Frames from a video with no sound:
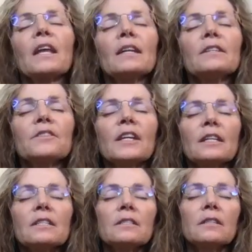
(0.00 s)
Can you take
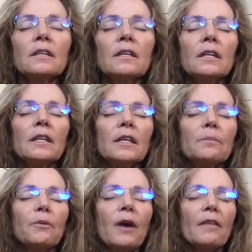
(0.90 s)
a
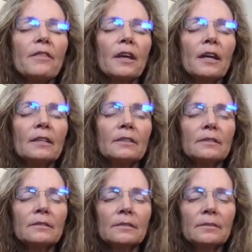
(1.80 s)
deep breath
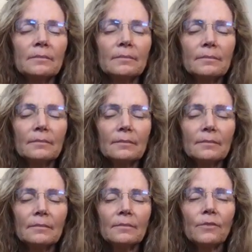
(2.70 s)
in?
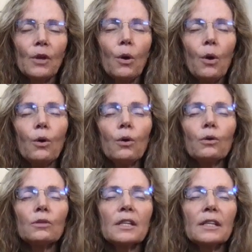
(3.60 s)

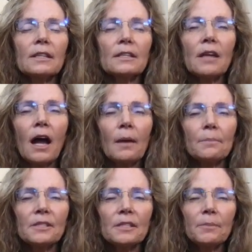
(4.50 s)
Hold it at the
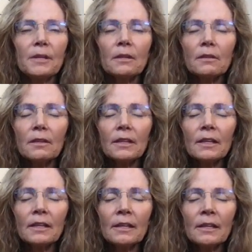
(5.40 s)
top, sip in a
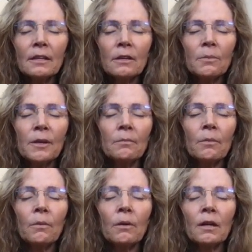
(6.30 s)
little bit
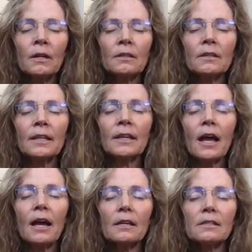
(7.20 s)
more, and
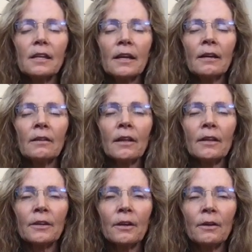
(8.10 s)
exhale, let
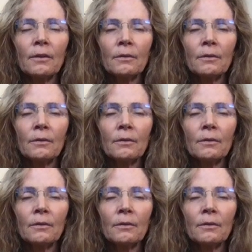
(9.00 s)
it go.